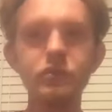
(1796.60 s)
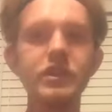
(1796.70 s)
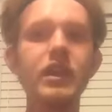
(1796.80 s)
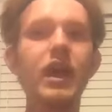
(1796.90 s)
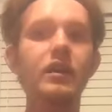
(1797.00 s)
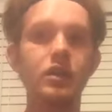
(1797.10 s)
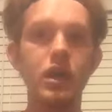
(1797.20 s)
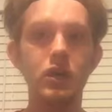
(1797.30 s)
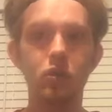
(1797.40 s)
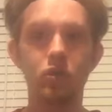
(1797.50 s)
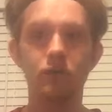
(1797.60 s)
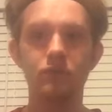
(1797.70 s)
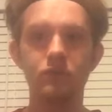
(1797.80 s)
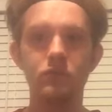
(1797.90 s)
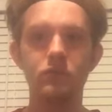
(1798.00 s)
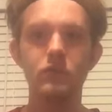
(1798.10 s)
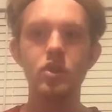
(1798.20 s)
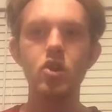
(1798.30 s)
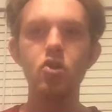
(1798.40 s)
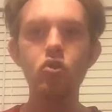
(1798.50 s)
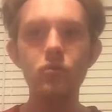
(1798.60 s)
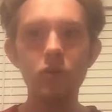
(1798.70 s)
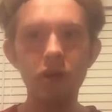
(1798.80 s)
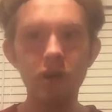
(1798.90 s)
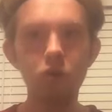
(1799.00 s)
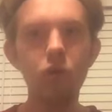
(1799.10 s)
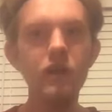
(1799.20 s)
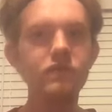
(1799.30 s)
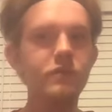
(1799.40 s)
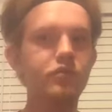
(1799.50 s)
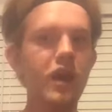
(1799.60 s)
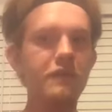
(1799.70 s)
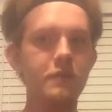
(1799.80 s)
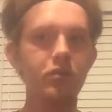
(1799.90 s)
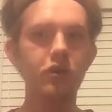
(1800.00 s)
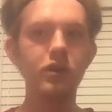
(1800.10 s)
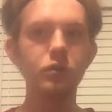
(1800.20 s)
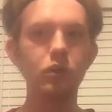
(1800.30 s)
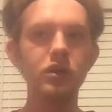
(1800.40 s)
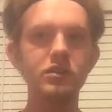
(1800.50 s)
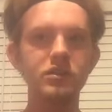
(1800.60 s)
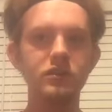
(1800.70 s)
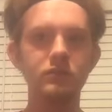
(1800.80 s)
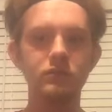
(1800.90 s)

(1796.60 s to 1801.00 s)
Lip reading: you did not know who Marq Quen from Private Party was,